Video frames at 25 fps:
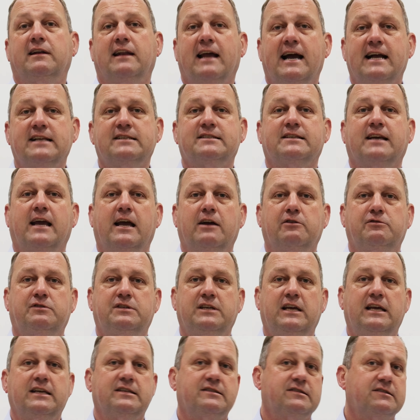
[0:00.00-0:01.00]
in large-scale
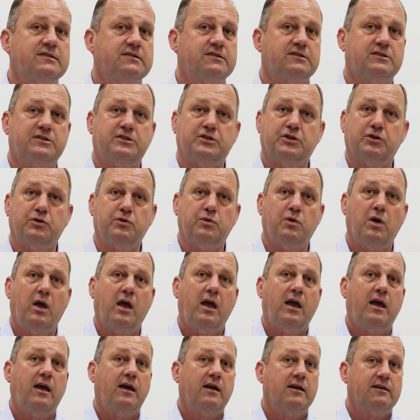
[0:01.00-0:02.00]
tests to
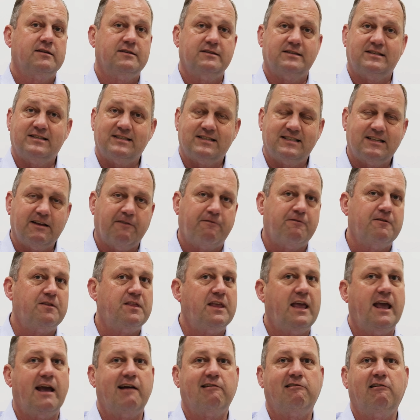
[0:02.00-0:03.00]
stiffen
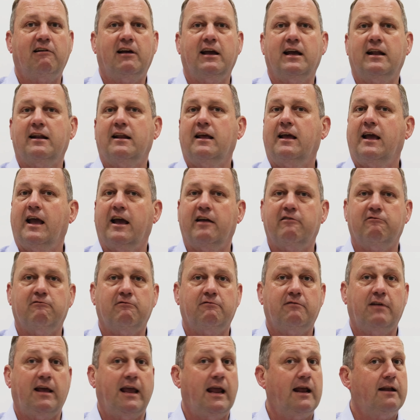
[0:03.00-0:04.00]
the aggregate
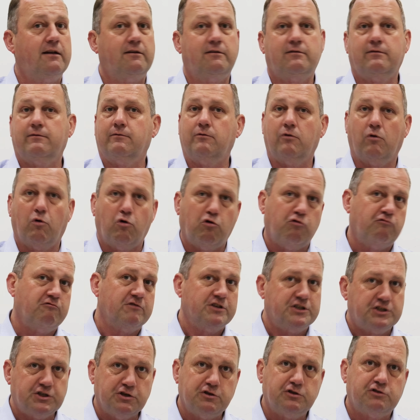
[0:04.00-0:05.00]
and or
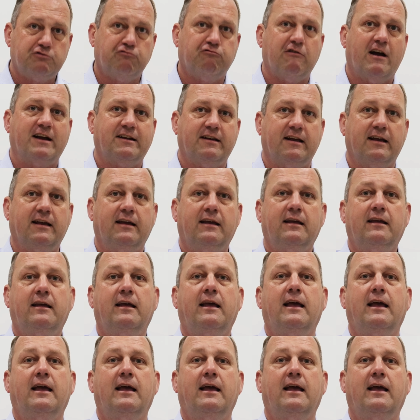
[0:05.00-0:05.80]
reduce rutting